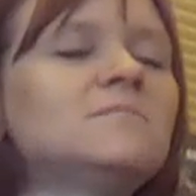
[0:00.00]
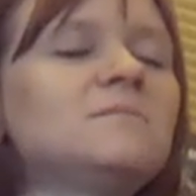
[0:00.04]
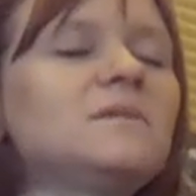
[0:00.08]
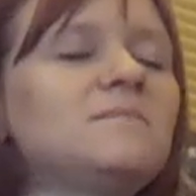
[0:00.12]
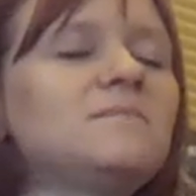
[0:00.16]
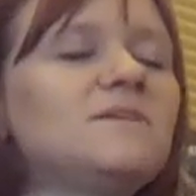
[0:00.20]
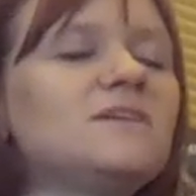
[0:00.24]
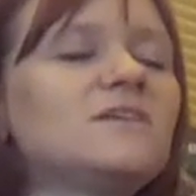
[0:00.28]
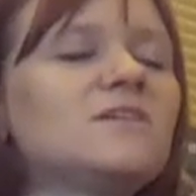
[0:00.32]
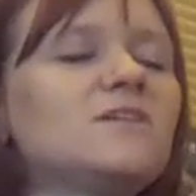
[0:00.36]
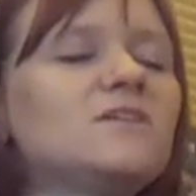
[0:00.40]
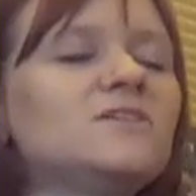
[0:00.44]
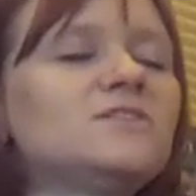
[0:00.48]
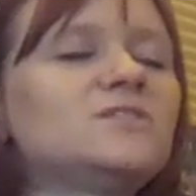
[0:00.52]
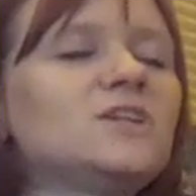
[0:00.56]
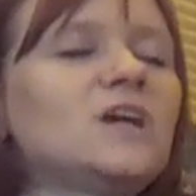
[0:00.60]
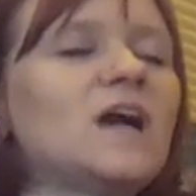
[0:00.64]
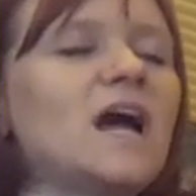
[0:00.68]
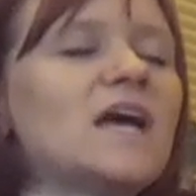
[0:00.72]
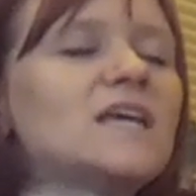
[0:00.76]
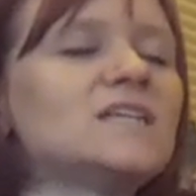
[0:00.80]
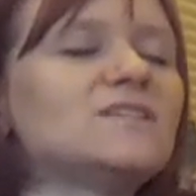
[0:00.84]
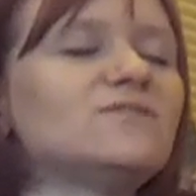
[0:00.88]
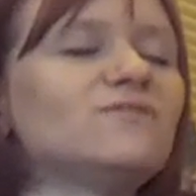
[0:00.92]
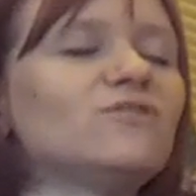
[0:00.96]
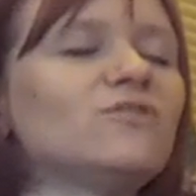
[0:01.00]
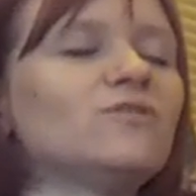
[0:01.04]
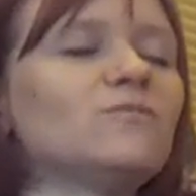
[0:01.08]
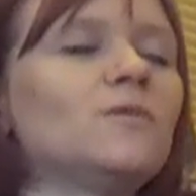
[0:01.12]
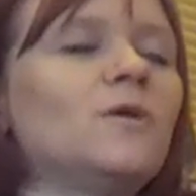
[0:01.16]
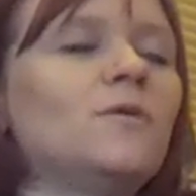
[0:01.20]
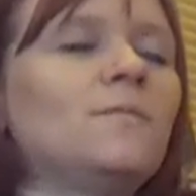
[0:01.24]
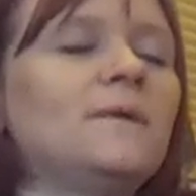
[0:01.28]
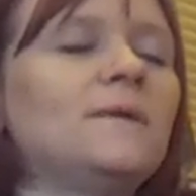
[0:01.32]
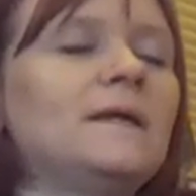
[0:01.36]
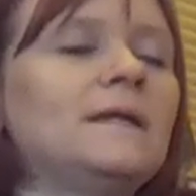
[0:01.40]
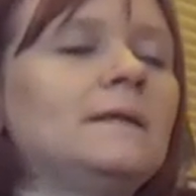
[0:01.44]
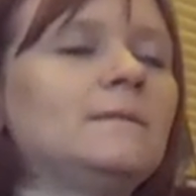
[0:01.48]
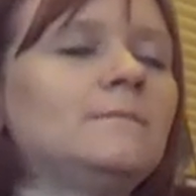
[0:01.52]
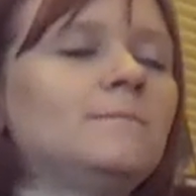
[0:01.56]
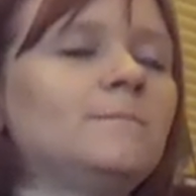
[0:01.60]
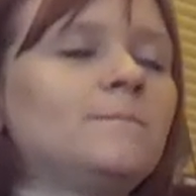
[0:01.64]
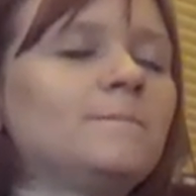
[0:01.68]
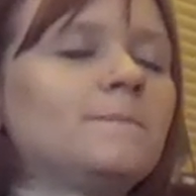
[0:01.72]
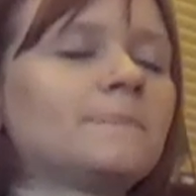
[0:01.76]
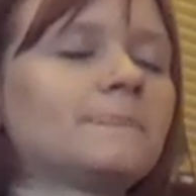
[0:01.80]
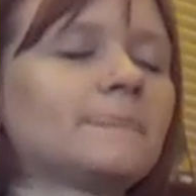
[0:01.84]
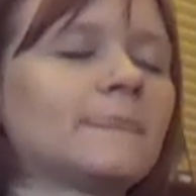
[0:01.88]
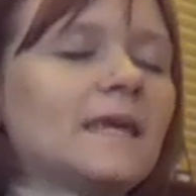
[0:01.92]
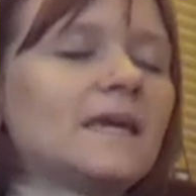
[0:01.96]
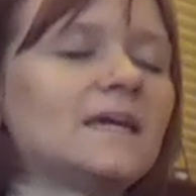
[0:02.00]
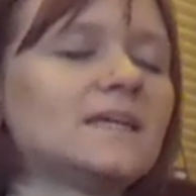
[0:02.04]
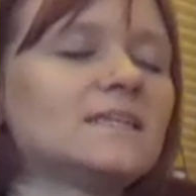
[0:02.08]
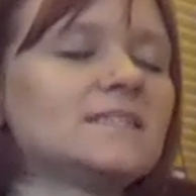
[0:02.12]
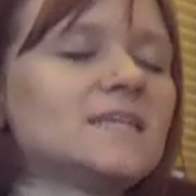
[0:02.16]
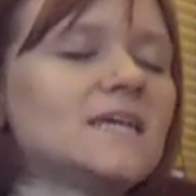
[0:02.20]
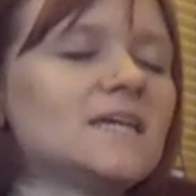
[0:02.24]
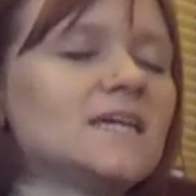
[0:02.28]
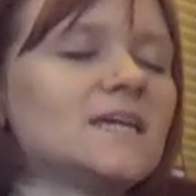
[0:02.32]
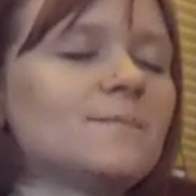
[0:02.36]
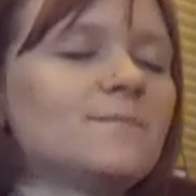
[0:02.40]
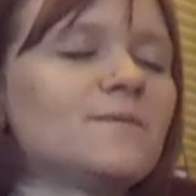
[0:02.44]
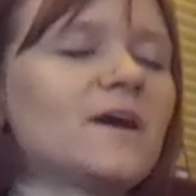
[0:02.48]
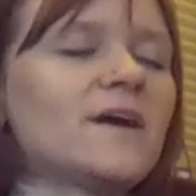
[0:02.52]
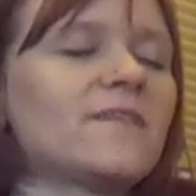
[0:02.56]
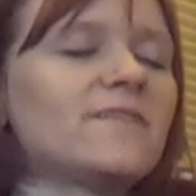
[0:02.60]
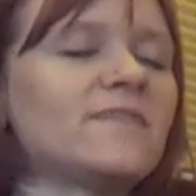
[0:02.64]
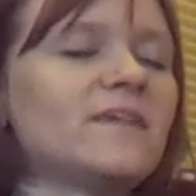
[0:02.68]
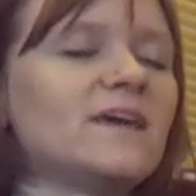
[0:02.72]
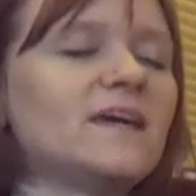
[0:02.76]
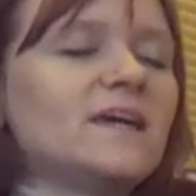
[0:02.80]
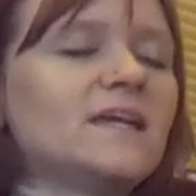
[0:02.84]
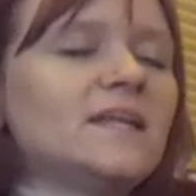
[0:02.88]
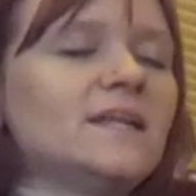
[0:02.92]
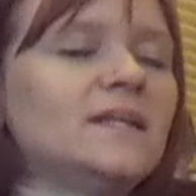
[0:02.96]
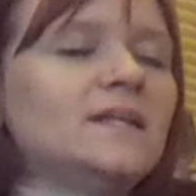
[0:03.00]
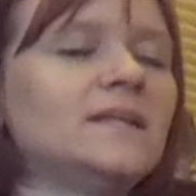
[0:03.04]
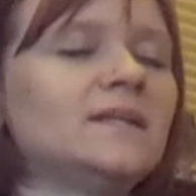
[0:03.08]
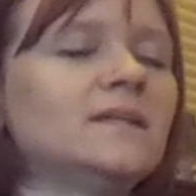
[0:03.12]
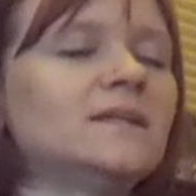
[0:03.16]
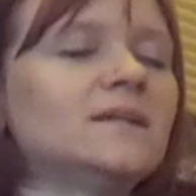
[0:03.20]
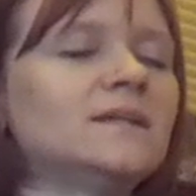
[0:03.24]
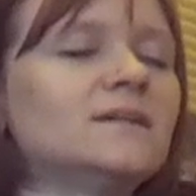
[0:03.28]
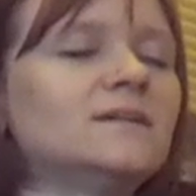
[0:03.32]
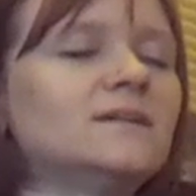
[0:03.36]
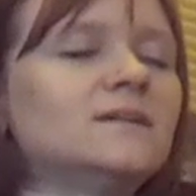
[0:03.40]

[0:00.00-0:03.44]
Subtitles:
And close your eyes for a moment. Take a breath in.